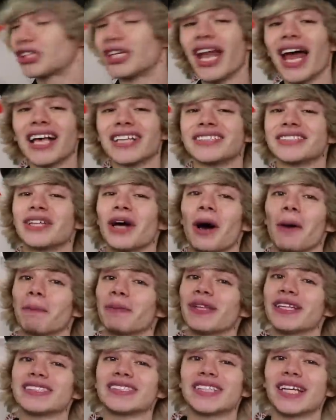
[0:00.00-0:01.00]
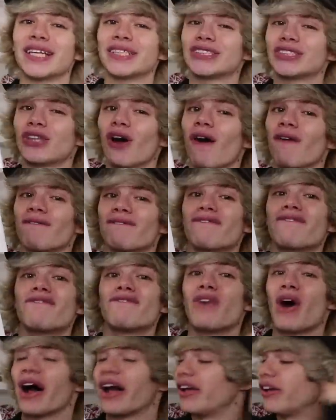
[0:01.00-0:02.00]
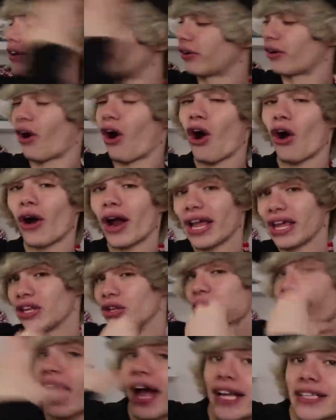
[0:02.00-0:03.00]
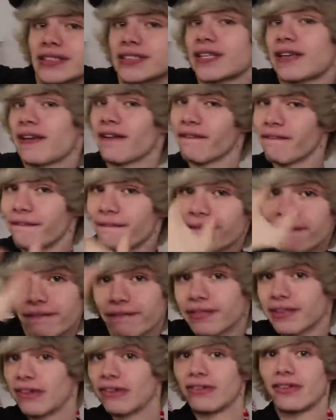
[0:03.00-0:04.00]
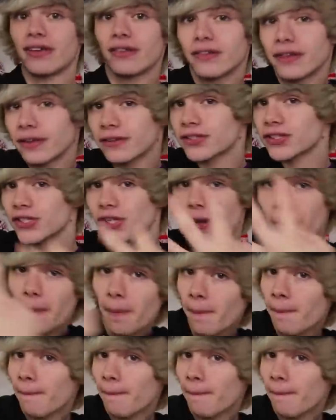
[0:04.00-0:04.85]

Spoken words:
Next up, this is some fire, all right? You guys, you see this?